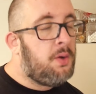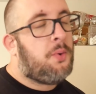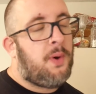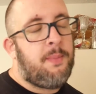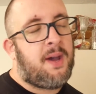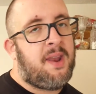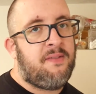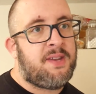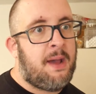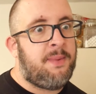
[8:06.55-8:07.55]
Well, I'm not going to have
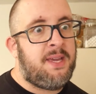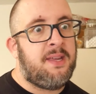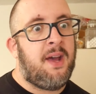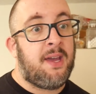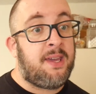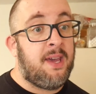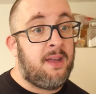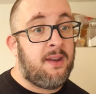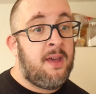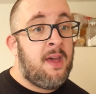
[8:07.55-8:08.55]
the time to eat
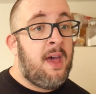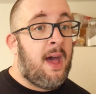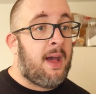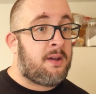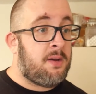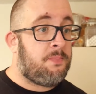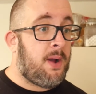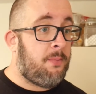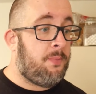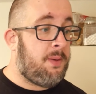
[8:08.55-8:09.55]
again. I could
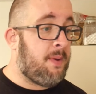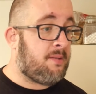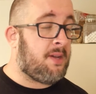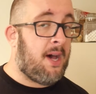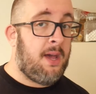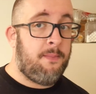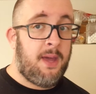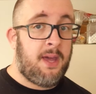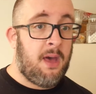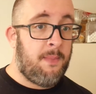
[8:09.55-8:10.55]
probably make time
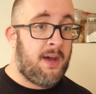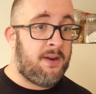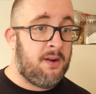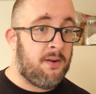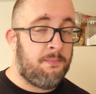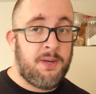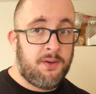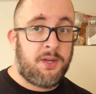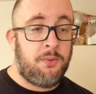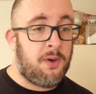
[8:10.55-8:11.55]
and come out here and peel
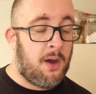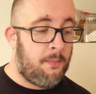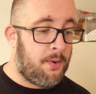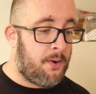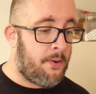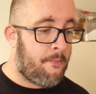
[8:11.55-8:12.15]
a cucumber.